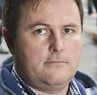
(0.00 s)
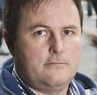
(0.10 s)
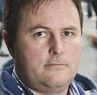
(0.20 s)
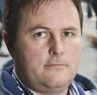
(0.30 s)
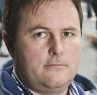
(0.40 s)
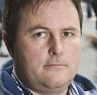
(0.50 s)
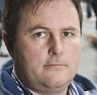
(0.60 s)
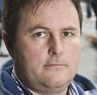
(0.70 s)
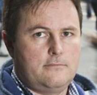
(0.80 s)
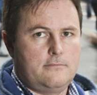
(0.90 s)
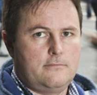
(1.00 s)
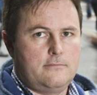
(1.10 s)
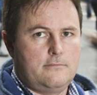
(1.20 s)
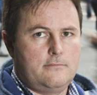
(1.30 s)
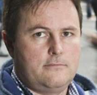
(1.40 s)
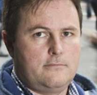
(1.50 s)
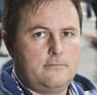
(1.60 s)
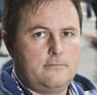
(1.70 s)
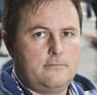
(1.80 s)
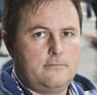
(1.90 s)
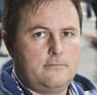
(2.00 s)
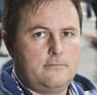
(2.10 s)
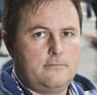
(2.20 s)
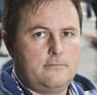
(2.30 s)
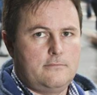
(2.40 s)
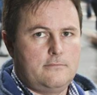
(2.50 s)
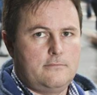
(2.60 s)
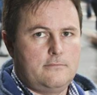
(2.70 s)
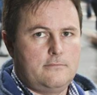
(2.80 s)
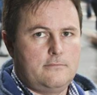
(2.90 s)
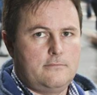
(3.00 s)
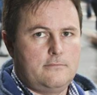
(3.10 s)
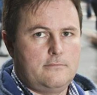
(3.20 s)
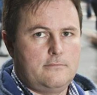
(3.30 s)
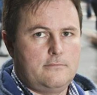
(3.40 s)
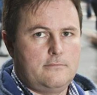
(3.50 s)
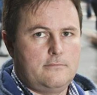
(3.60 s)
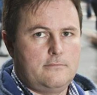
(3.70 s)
[no speech]